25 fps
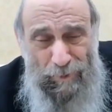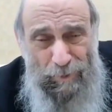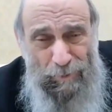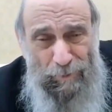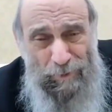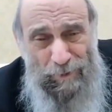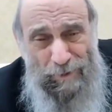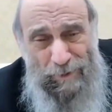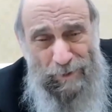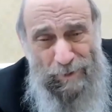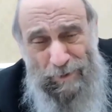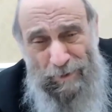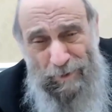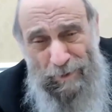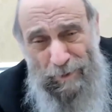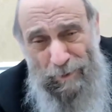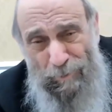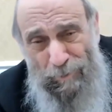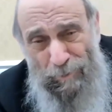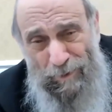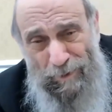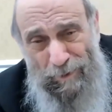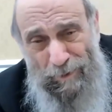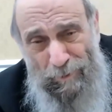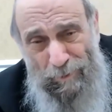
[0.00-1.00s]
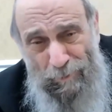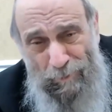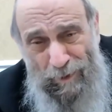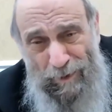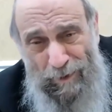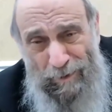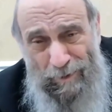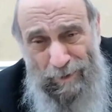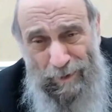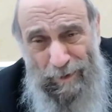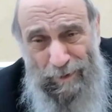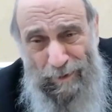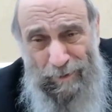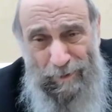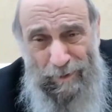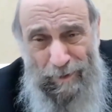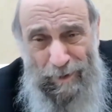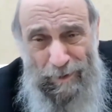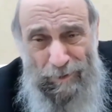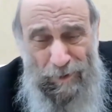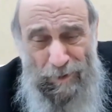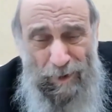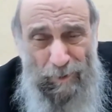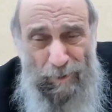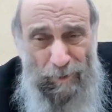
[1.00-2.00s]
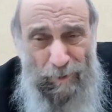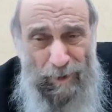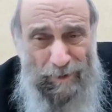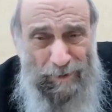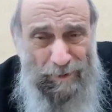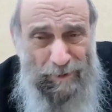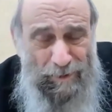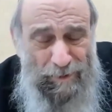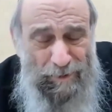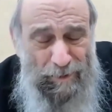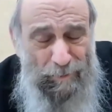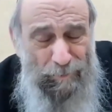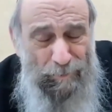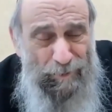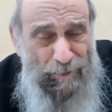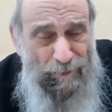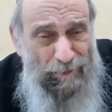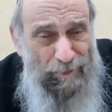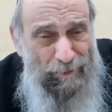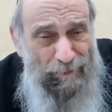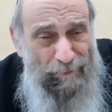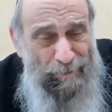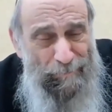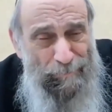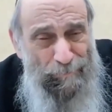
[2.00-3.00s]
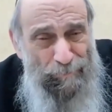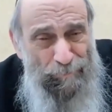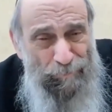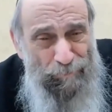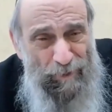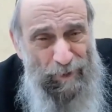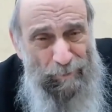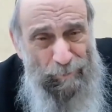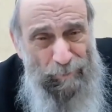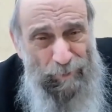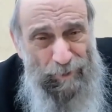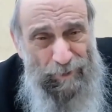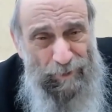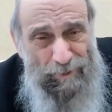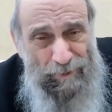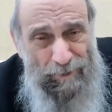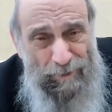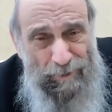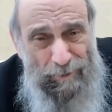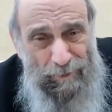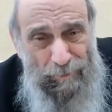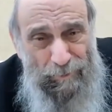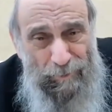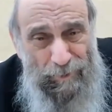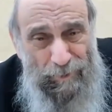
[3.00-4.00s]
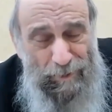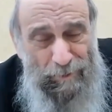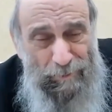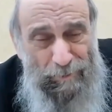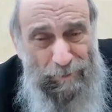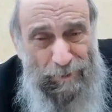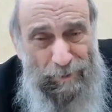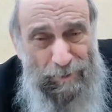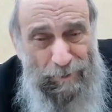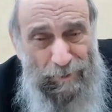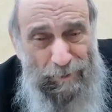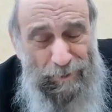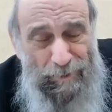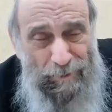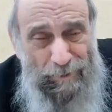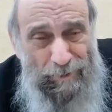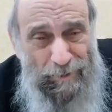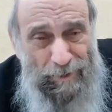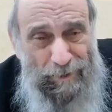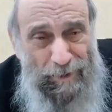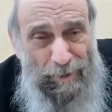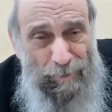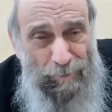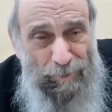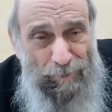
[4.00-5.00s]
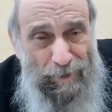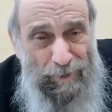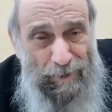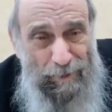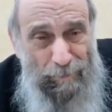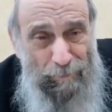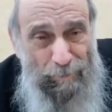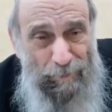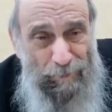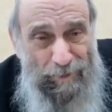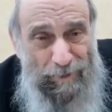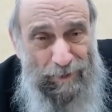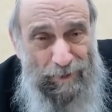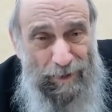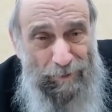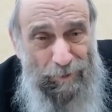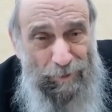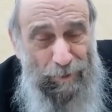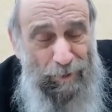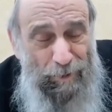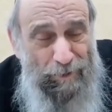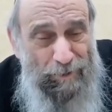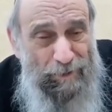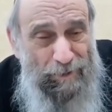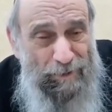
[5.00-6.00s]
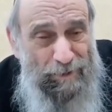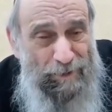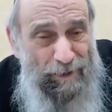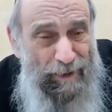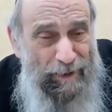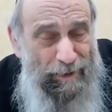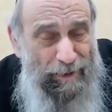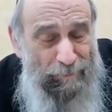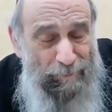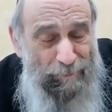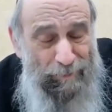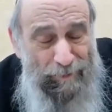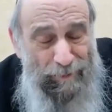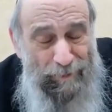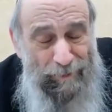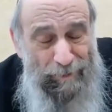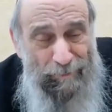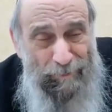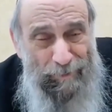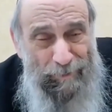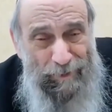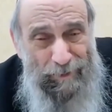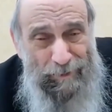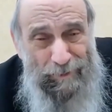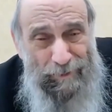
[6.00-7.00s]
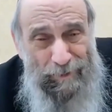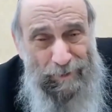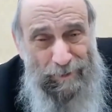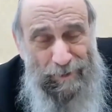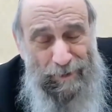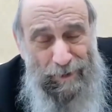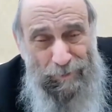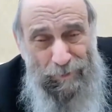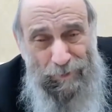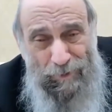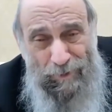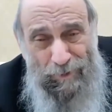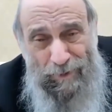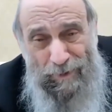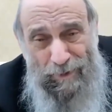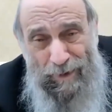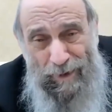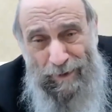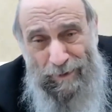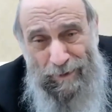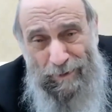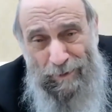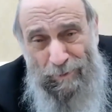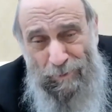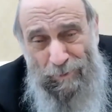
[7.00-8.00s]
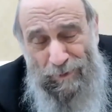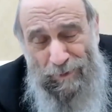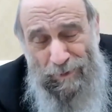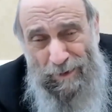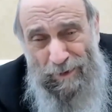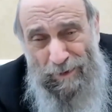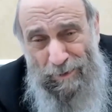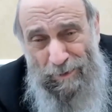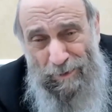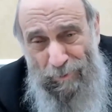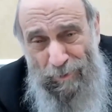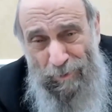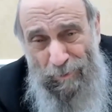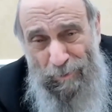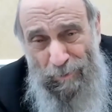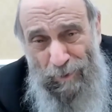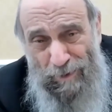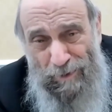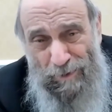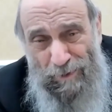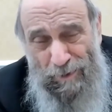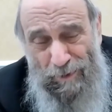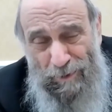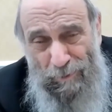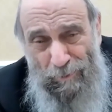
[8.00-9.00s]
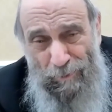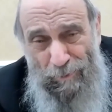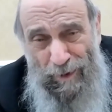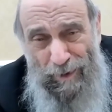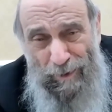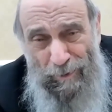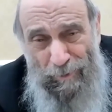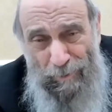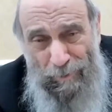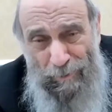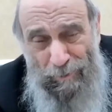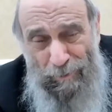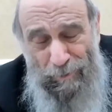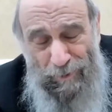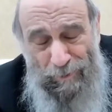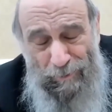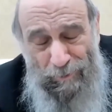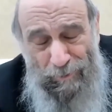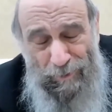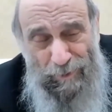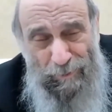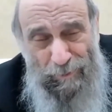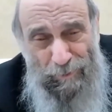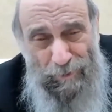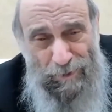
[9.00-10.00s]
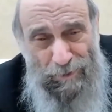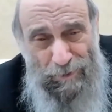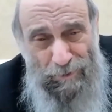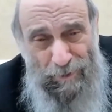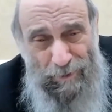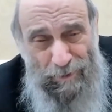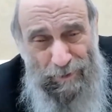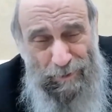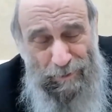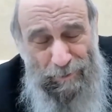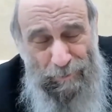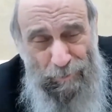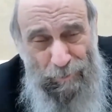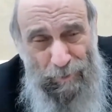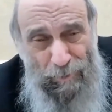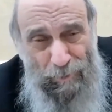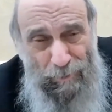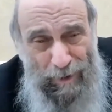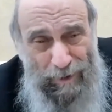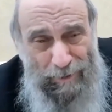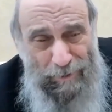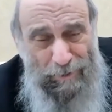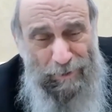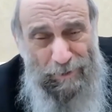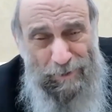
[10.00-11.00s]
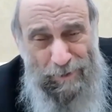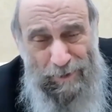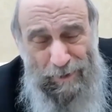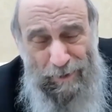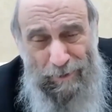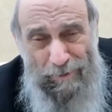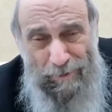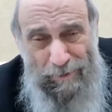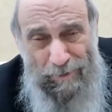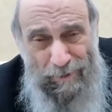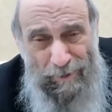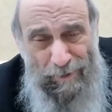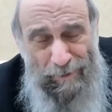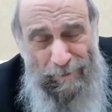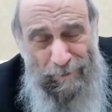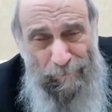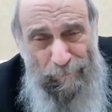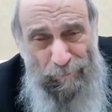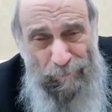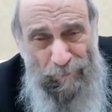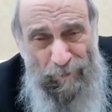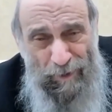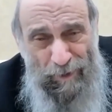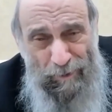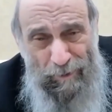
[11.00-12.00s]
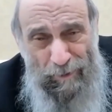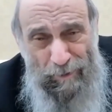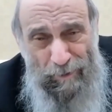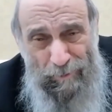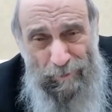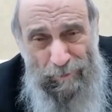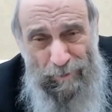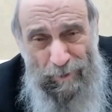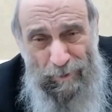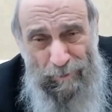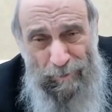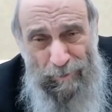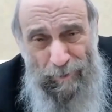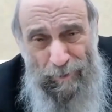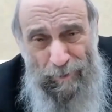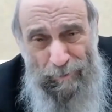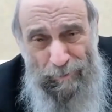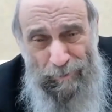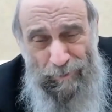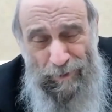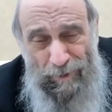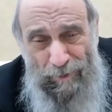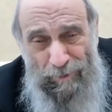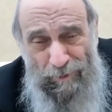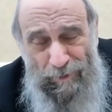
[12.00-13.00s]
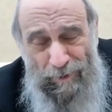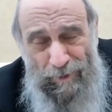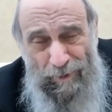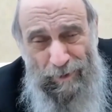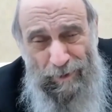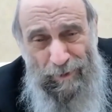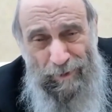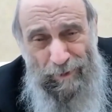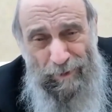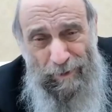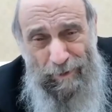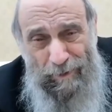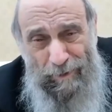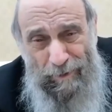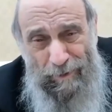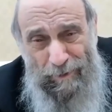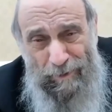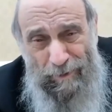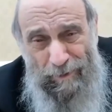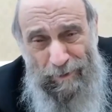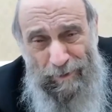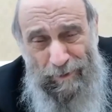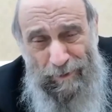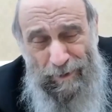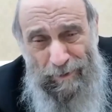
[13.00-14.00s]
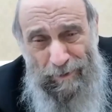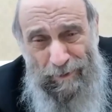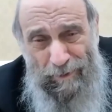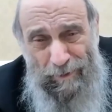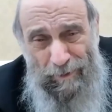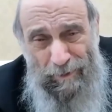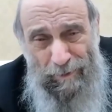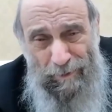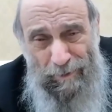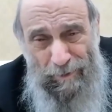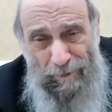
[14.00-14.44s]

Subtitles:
to it, it's going to be the way that Hashem wants us to be. But we don't keep death all the time. Definitely not. Just once in a while, we should remind ourselves of death, that